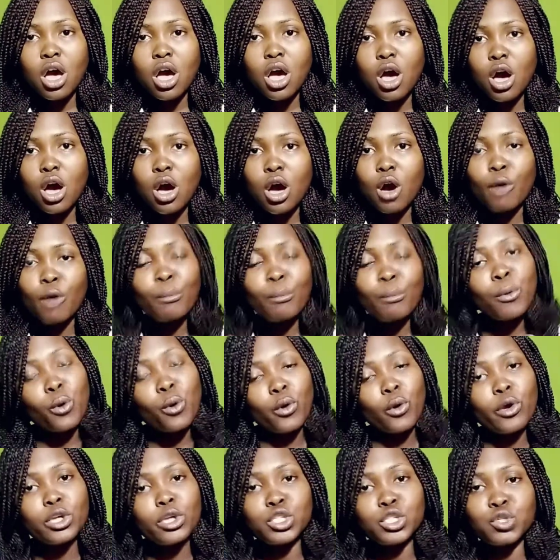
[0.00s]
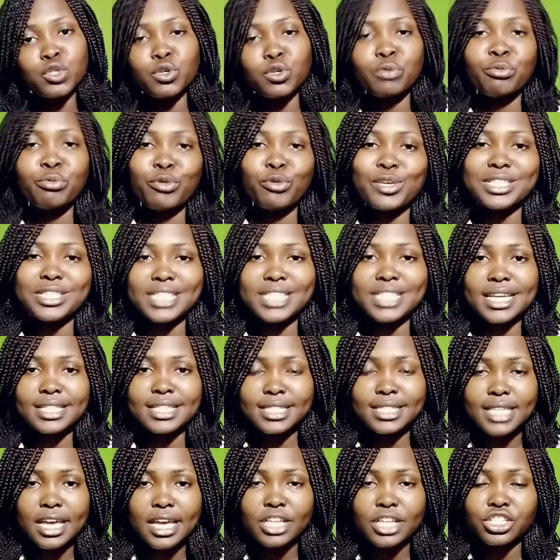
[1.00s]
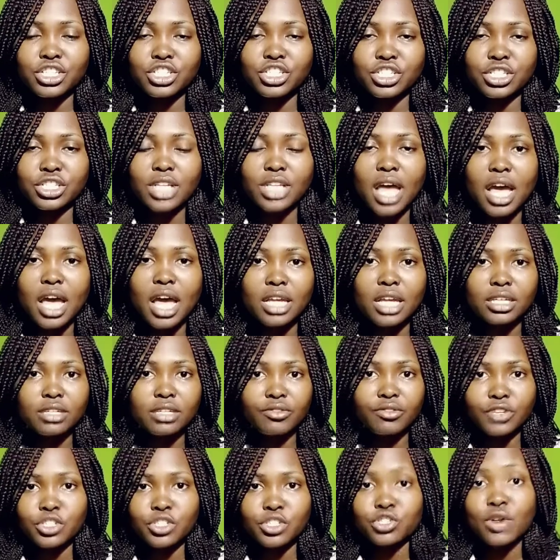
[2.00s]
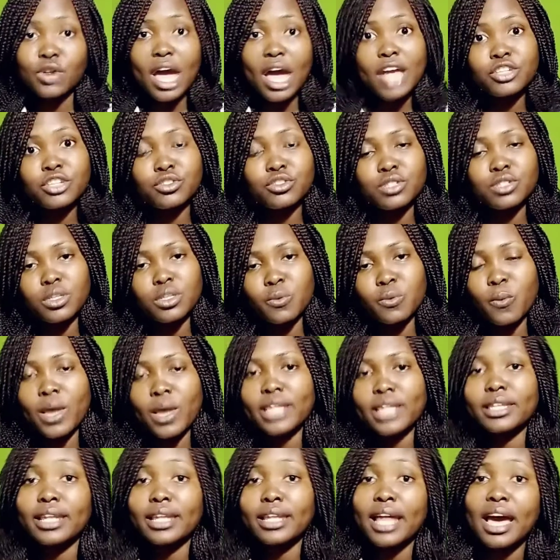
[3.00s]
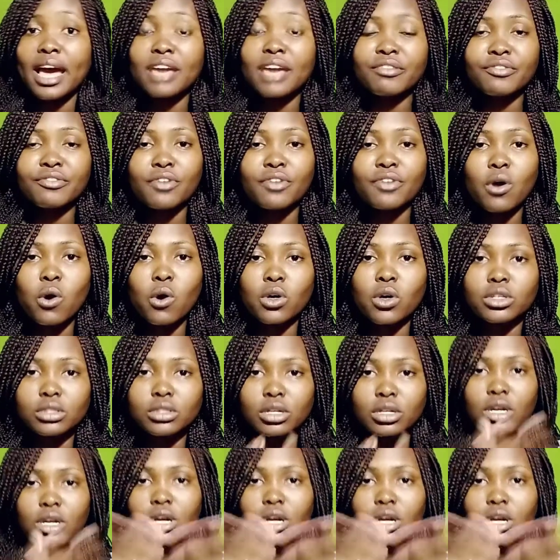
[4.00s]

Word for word: a poetry presentation, and the video actually went live on